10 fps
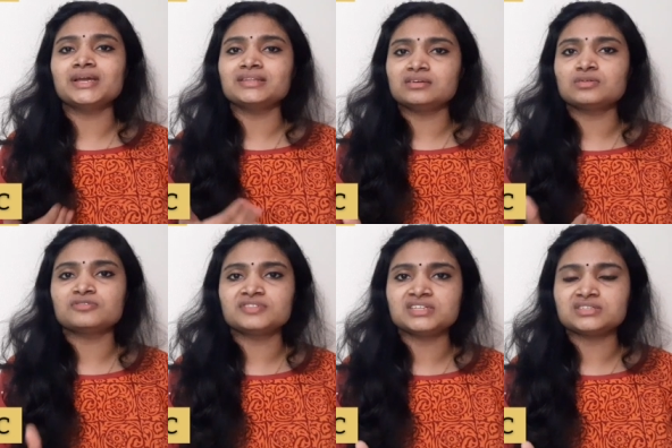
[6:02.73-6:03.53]
either
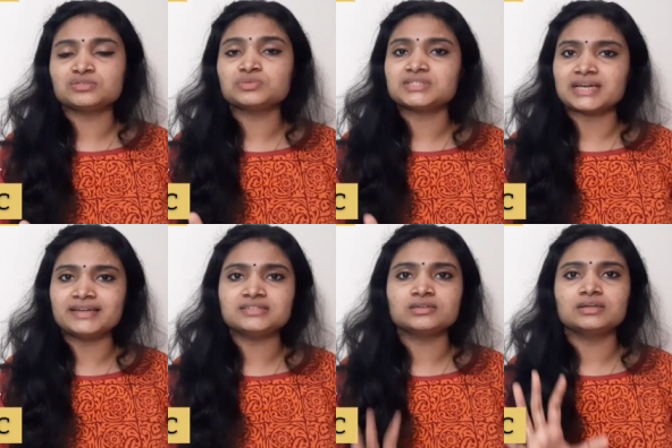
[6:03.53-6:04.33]
of these two
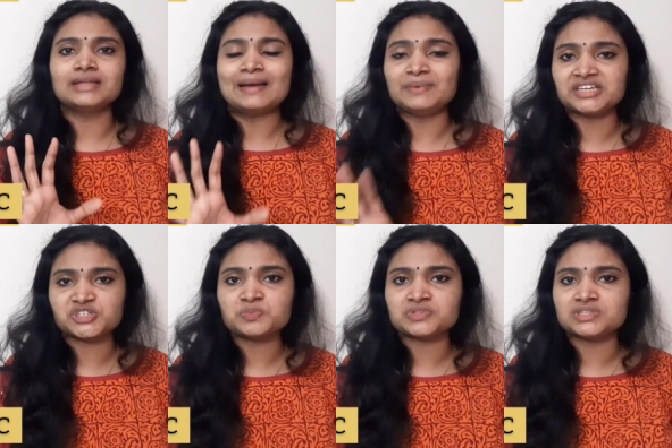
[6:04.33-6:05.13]
sites. The
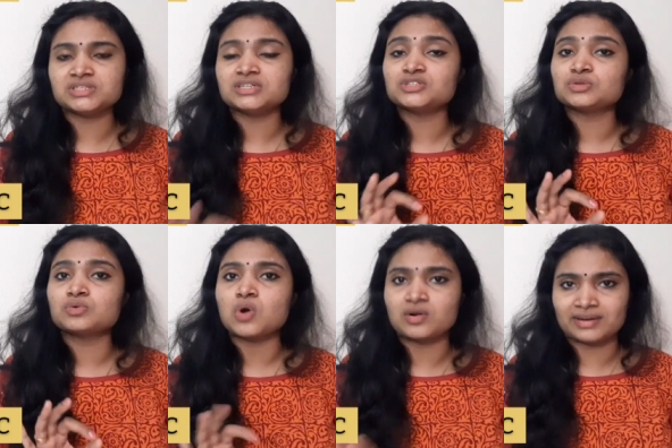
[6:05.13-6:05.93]
application procedure is through
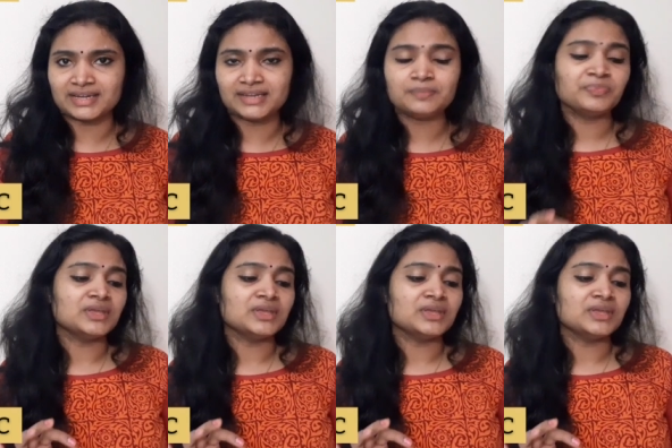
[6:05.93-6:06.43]
online.